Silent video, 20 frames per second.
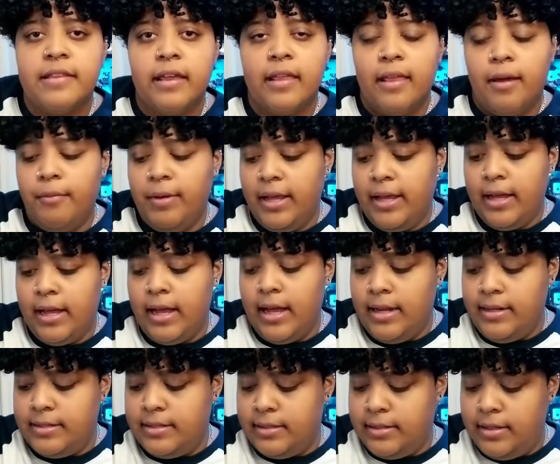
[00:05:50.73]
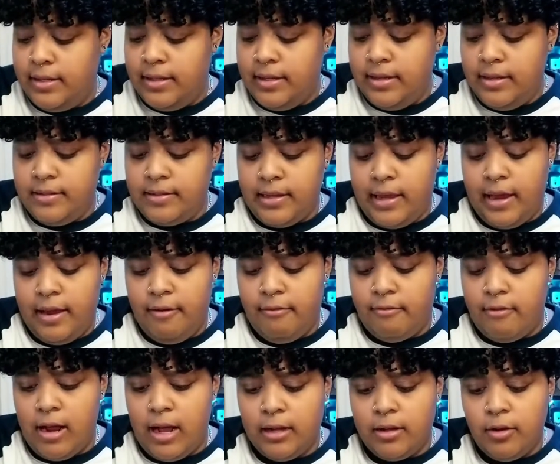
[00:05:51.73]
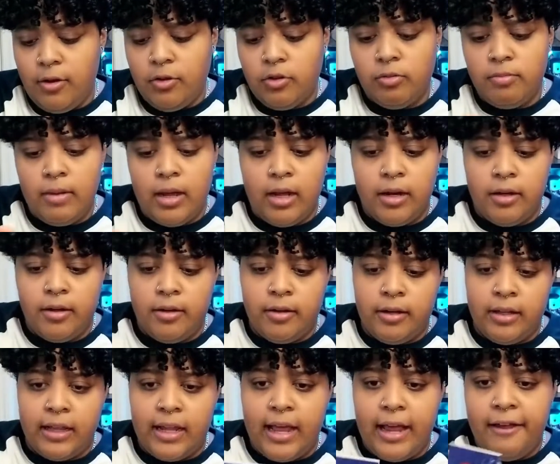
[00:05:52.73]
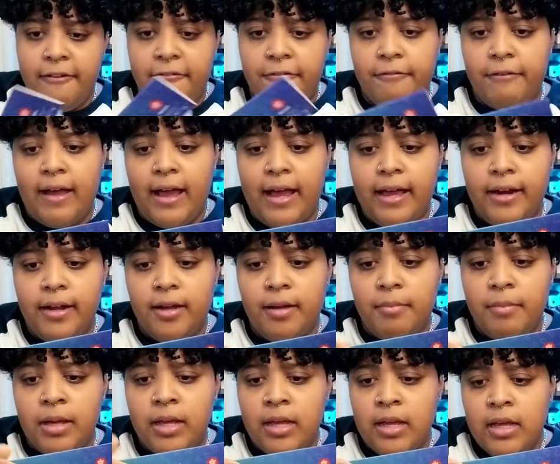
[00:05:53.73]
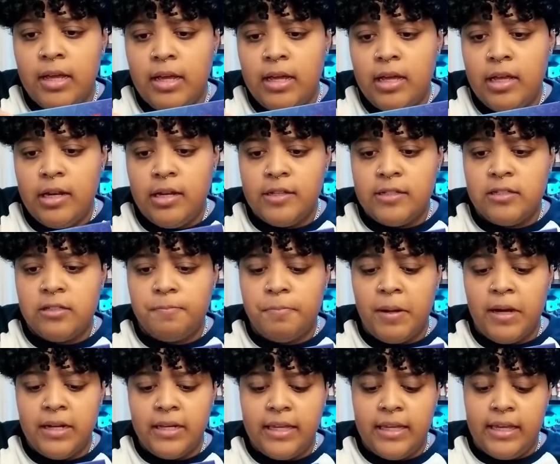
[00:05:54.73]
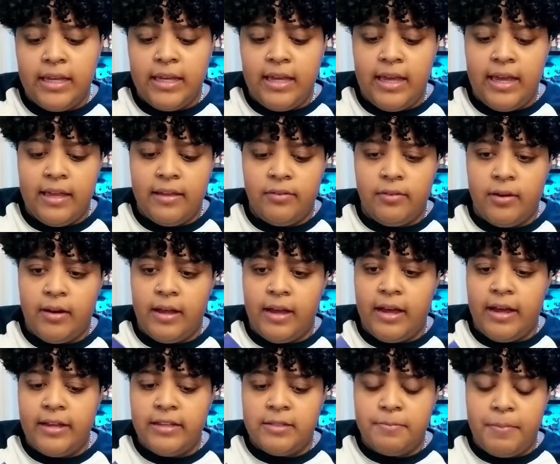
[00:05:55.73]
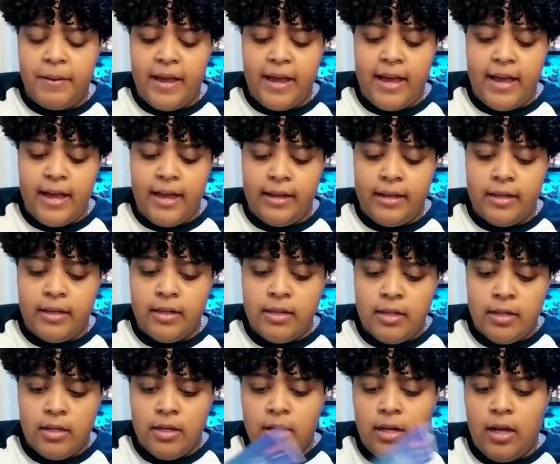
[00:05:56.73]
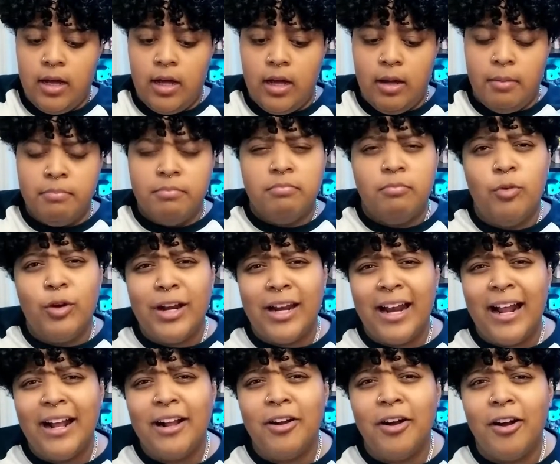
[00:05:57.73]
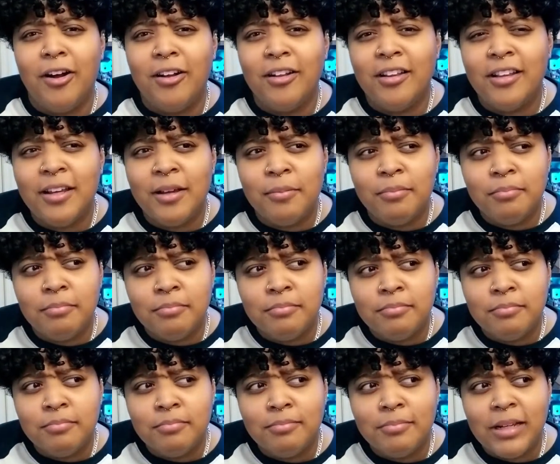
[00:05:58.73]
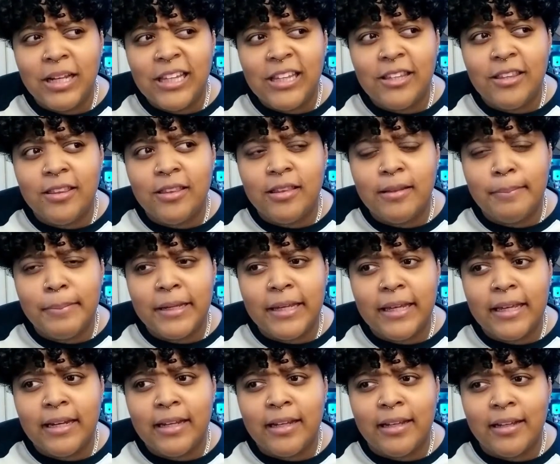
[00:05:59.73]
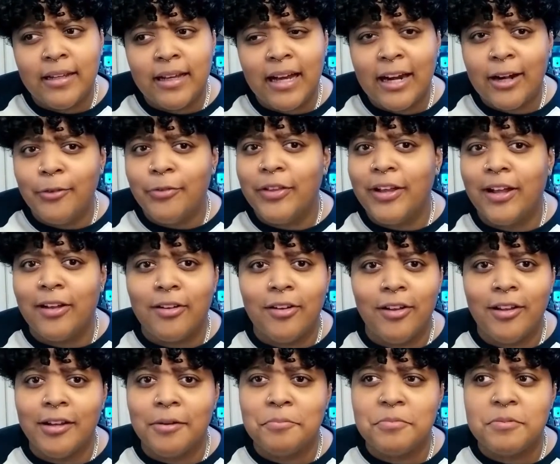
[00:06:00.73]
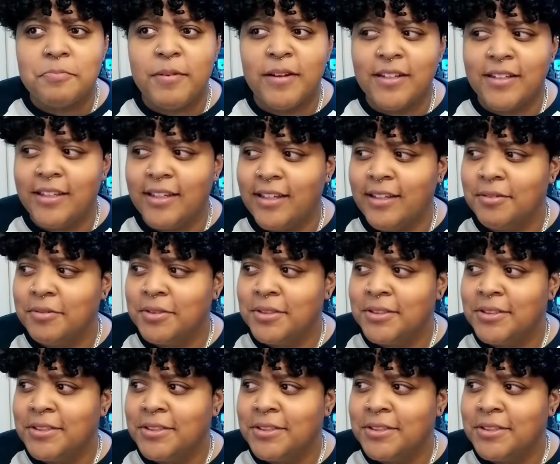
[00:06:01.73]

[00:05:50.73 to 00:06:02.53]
thing that we got is a Rocco's Modern Life item. It is spunky as an ice pack. What did I call him at the beginning? I don't think I called him Spunky.